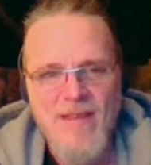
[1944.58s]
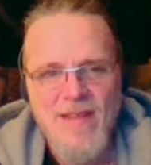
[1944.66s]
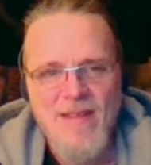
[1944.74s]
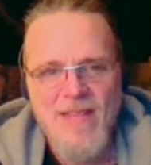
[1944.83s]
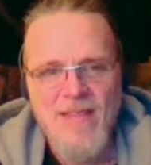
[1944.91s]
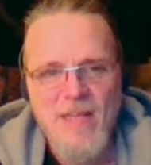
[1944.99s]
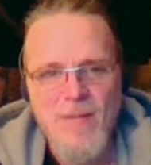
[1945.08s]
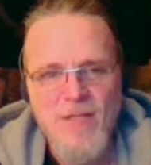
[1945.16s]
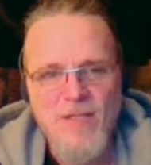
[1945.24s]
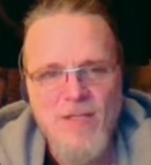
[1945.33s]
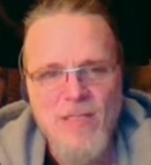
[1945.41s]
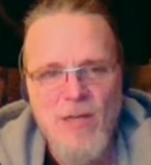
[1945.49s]
That'll be a
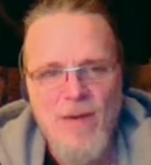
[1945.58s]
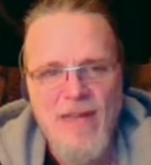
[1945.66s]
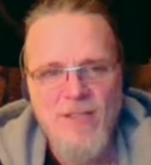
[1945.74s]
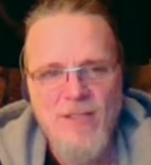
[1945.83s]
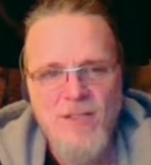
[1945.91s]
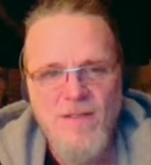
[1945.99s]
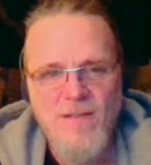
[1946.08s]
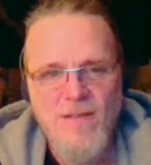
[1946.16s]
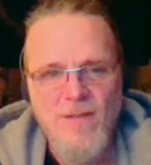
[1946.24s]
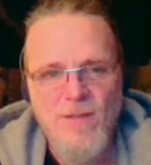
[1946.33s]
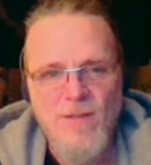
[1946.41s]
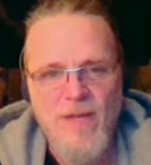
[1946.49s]
slow action,
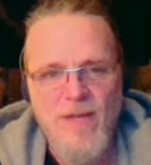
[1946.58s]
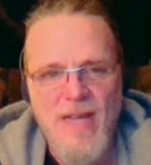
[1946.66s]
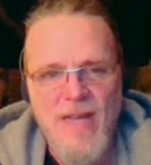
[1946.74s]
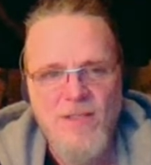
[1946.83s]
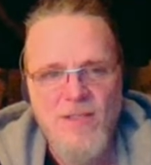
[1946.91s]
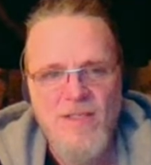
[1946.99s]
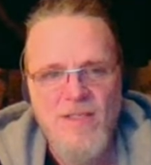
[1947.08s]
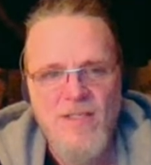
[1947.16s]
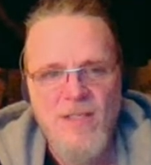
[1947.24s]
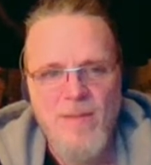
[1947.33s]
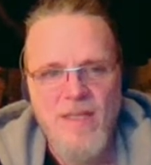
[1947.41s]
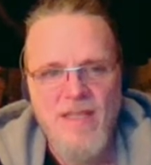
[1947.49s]
so it's 1 action. He's
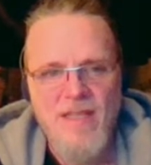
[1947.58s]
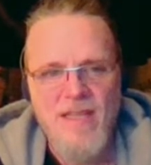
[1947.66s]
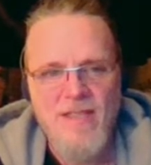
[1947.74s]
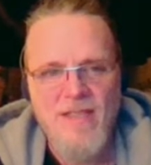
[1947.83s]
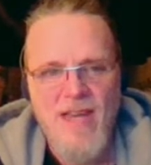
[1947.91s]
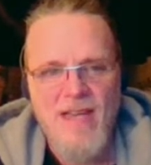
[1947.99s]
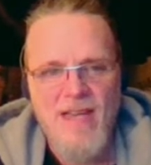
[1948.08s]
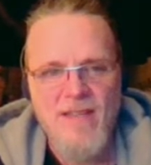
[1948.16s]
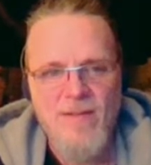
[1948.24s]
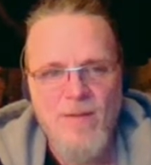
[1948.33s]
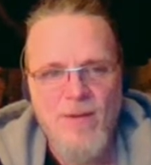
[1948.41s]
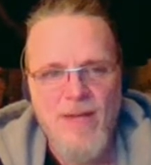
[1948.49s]
going to make that attack.
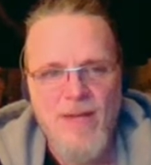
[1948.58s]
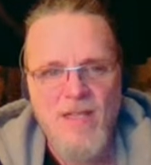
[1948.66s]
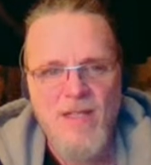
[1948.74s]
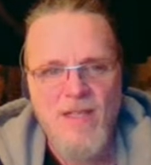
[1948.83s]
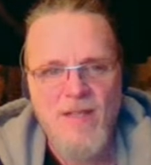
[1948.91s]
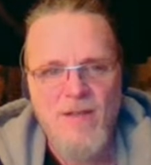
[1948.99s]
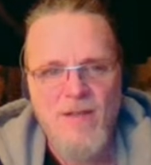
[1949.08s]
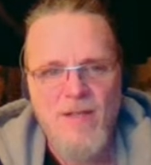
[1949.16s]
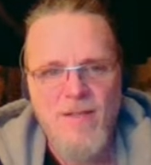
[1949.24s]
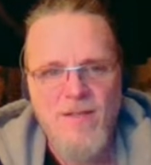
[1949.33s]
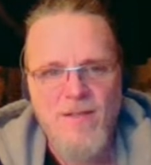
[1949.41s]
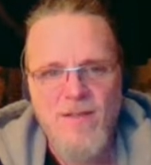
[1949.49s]
What do I click here?
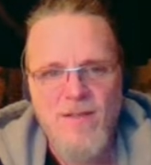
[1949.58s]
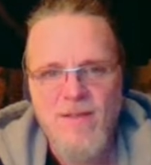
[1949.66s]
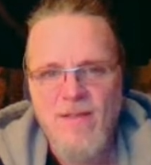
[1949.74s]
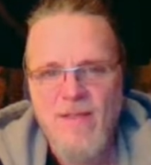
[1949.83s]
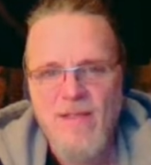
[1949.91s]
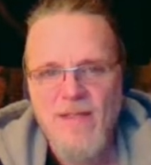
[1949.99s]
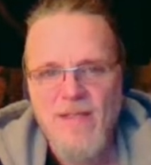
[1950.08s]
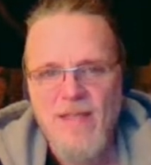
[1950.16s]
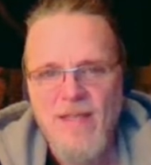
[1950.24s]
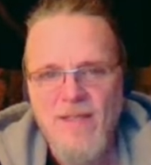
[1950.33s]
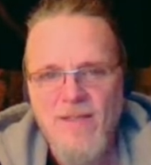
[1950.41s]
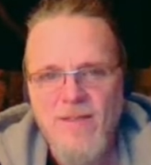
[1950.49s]
This?
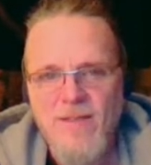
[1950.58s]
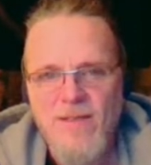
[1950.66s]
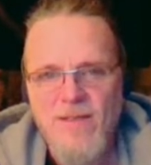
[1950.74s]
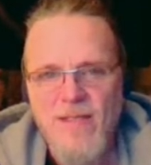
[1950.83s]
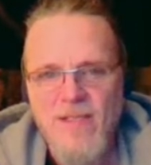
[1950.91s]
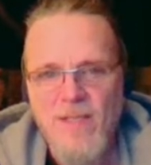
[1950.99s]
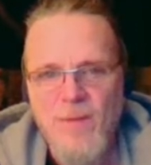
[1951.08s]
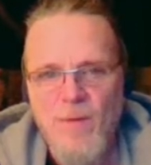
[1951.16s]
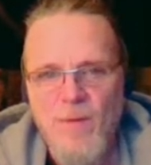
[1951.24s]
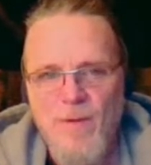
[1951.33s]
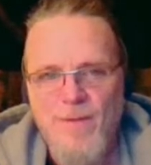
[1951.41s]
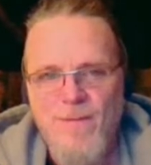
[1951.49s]
Yes. He's going to be
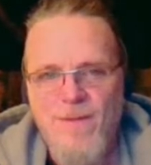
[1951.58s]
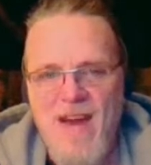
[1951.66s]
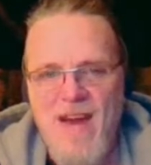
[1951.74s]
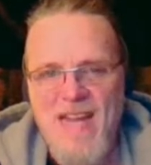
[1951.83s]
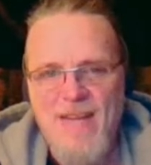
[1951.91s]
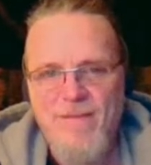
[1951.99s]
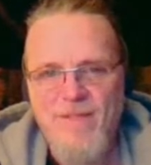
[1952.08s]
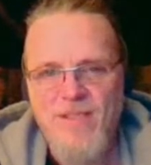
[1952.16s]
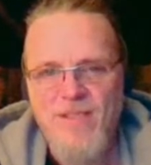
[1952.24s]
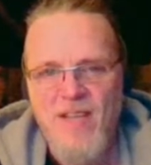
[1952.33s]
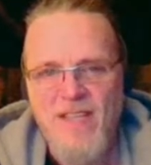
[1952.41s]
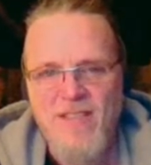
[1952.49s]
rolling 5
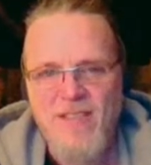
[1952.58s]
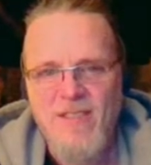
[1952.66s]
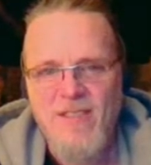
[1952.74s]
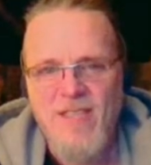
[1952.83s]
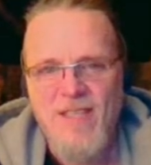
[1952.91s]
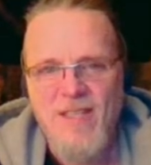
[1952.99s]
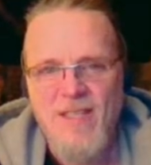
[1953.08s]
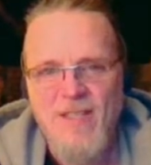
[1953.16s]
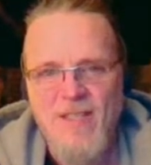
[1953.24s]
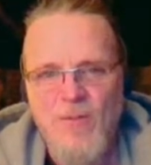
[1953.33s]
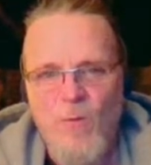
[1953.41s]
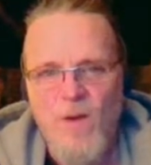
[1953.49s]
dice, needing at
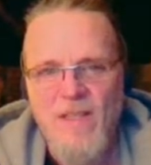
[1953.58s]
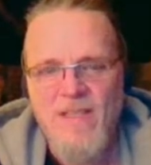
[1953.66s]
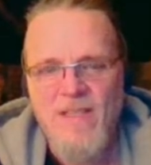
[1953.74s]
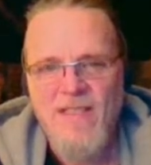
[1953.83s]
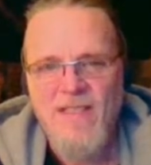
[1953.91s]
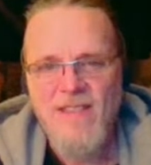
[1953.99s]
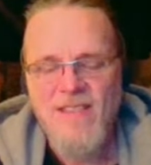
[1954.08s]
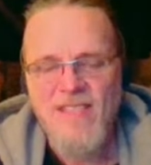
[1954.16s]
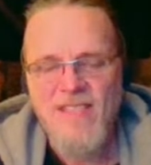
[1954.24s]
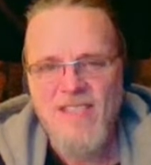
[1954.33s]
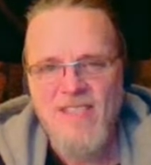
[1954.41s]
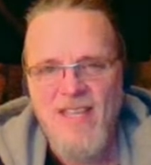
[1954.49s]
least 1
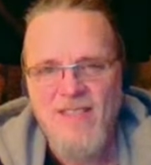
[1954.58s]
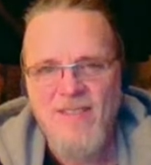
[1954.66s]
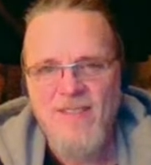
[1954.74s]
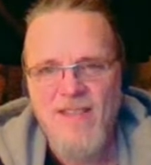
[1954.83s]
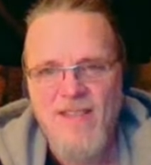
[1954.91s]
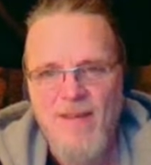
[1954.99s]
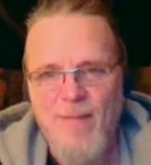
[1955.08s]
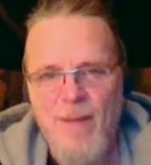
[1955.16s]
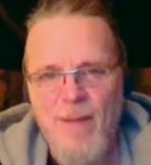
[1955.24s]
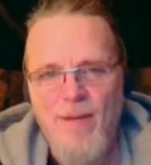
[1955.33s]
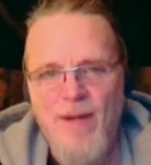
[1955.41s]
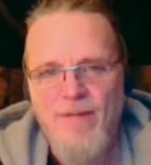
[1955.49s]
success. And
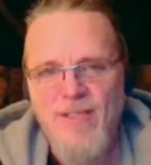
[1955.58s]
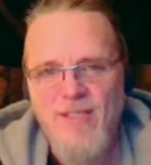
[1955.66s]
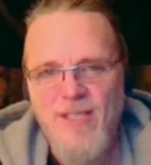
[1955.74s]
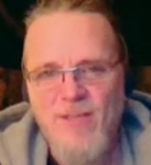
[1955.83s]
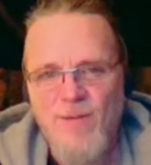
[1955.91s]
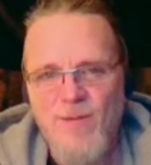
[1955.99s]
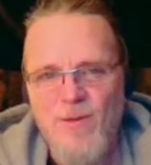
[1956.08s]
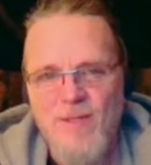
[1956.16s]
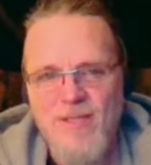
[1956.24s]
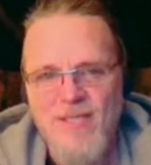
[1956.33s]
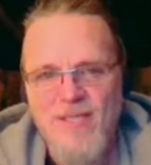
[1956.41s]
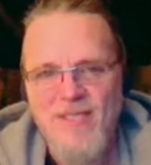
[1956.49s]
remember, every 6 rolled
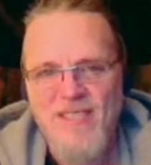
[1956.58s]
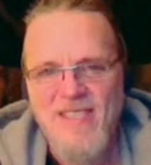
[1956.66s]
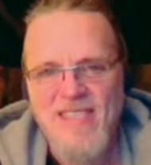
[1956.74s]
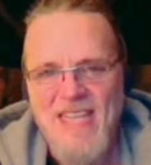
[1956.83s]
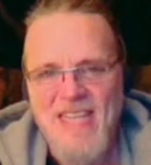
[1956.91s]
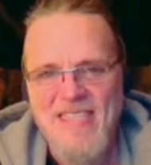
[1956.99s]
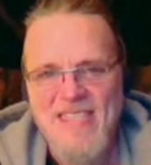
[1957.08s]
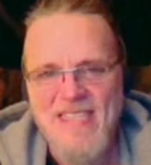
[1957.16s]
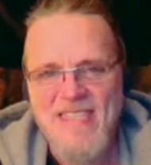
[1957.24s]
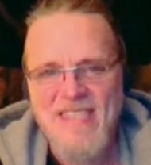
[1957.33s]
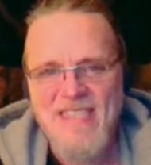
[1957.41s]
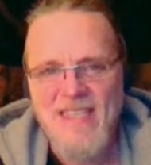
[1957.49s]
is a success.